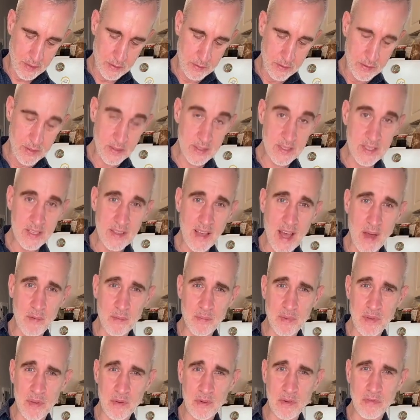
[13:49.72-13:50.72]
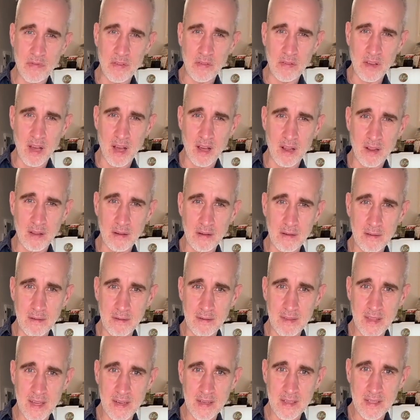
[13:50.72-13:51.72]
And you can see that beautiful
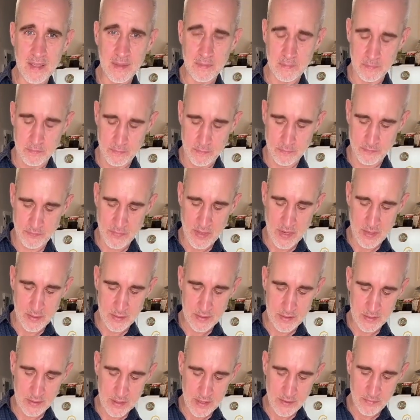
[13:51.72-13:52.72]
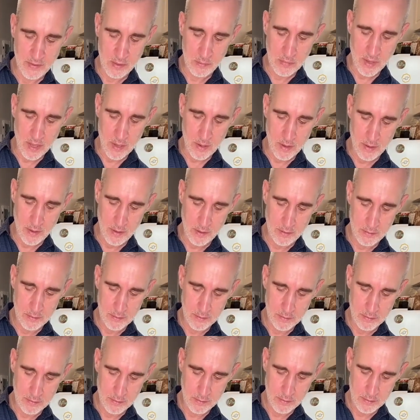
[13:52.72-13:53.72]
color that it's leaving
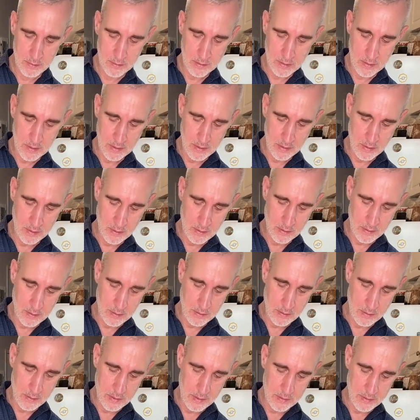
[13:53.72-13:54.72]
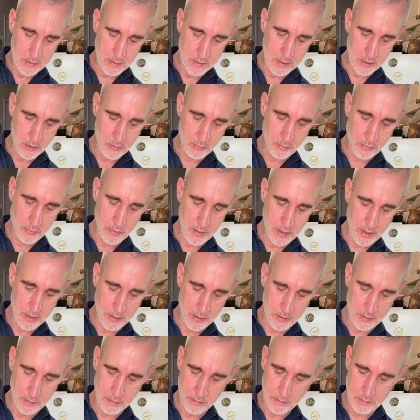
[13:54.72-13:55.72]
behind. It's so
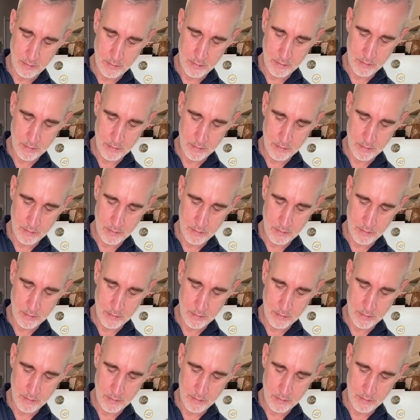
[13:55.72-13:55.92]
pretty.